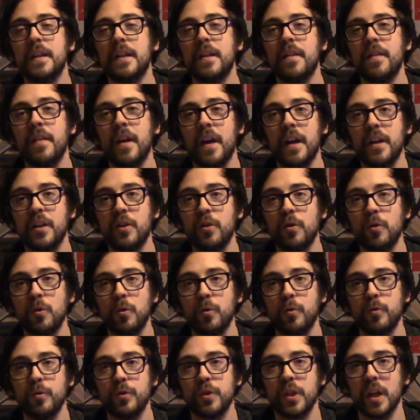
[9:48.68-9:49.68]
then you
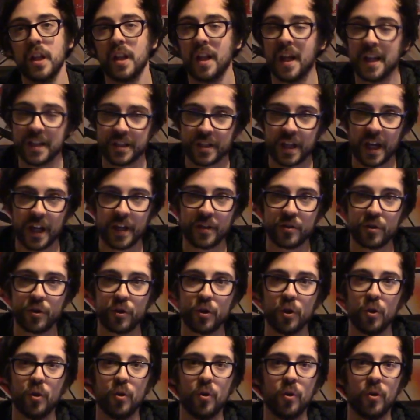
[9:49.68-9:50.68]
lose a last cannon
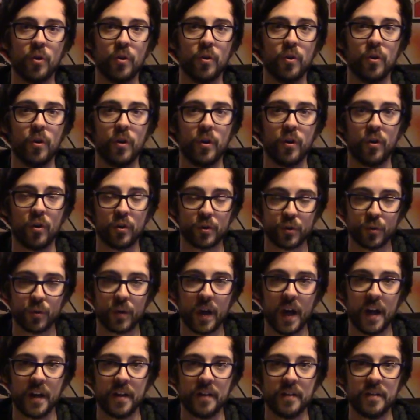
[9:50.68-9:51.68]
shot or an
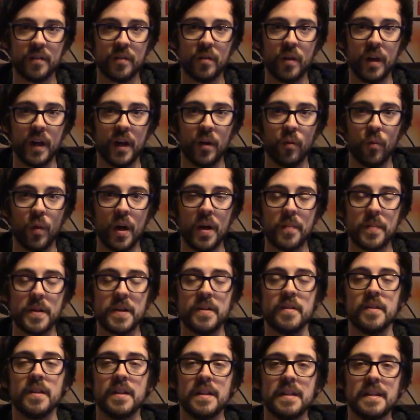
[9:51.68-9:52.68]
autocannon
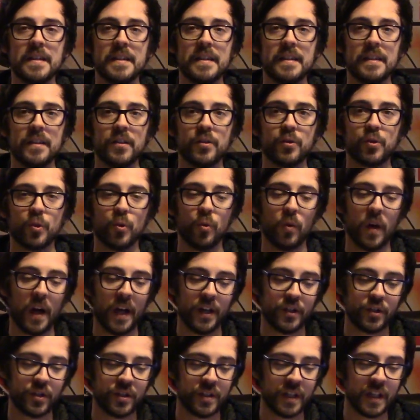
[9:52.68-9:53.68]
weapon. So
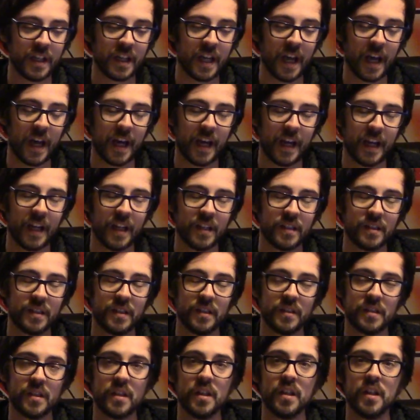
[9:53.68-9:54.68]
as they get
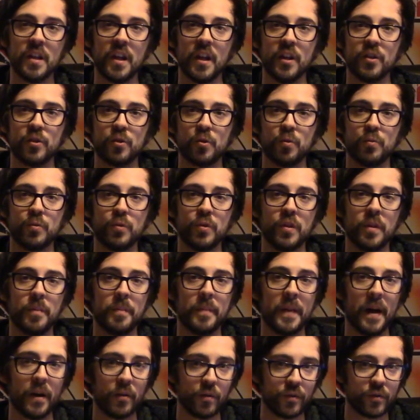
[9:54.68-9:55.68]
deteriorate, so do the
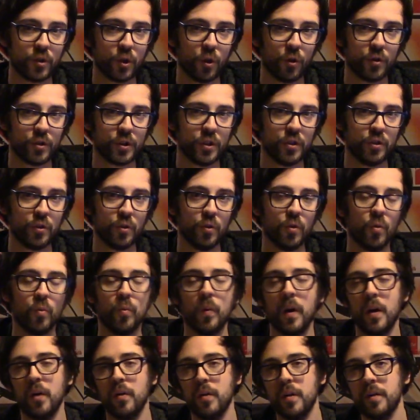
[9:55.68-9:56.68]
amount of shots they do.
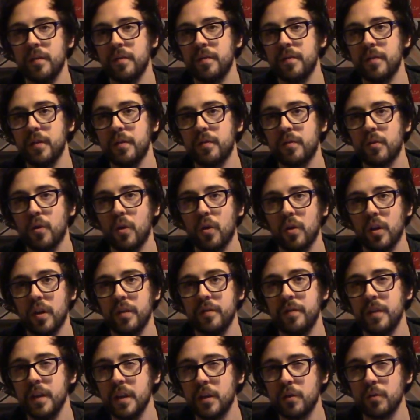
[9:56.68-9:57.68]
Well, if you've got
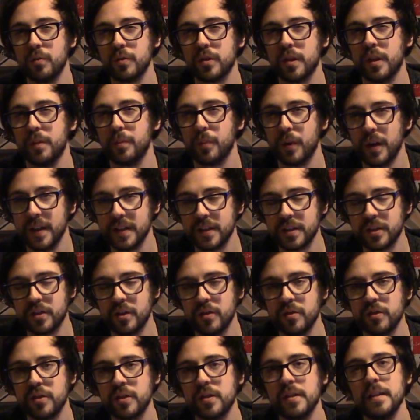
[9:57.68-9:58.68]
like vehicles like
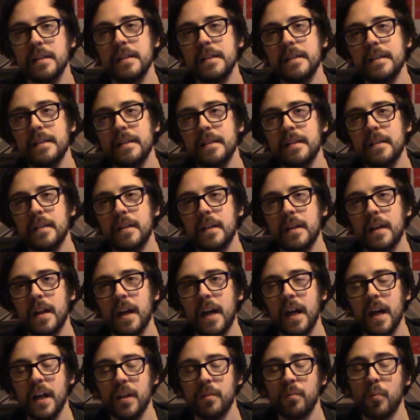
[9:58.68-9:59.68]
Predators,
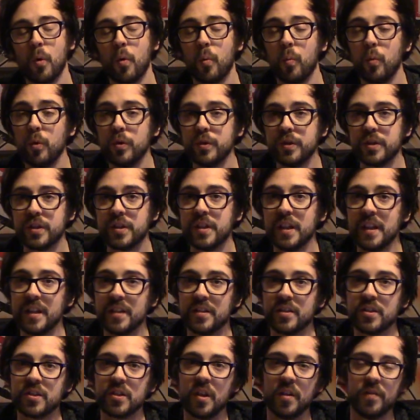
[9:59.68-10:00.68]
the more wounds they
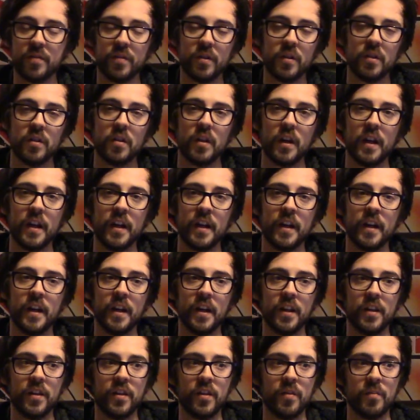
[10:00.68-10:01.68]
suffer,
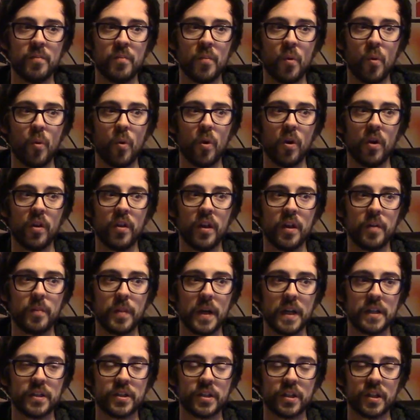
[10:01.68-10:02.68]
the more they
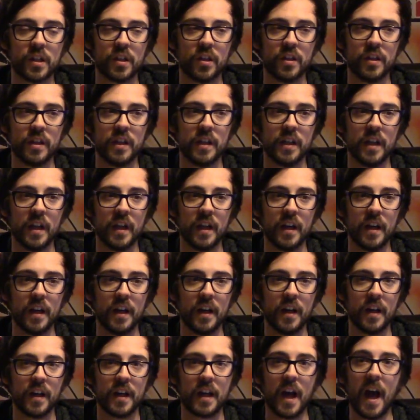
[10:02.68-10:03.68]
basically
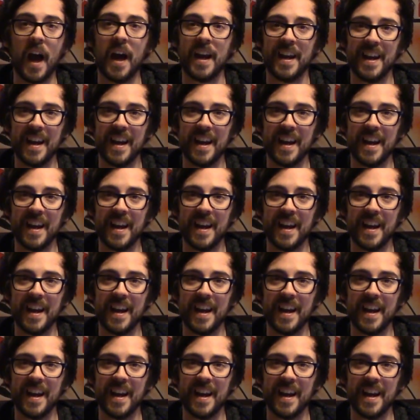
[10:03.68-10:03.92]
can't